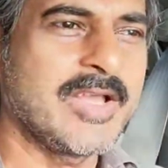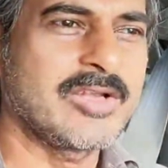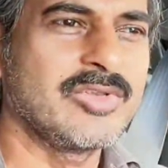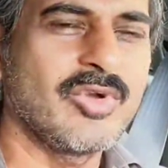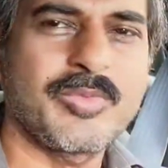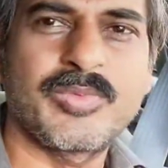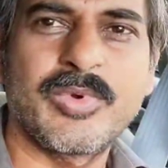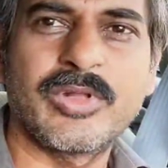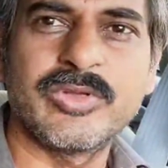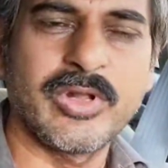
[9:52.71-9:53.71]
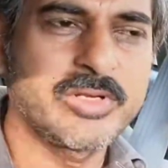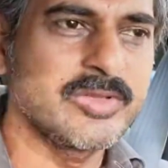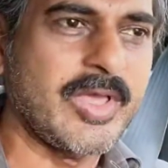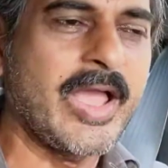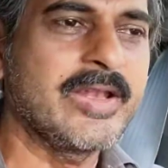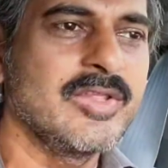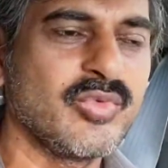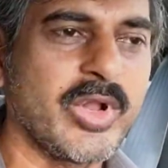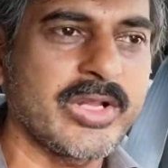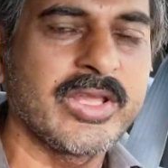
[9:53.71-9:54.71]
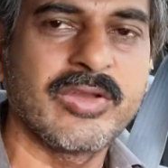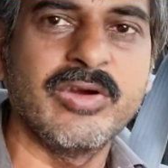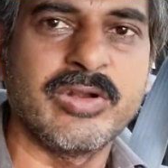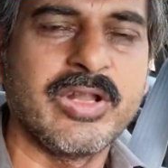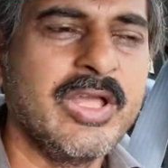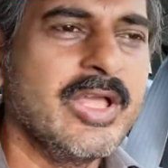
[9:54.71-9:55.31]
that your design is working good.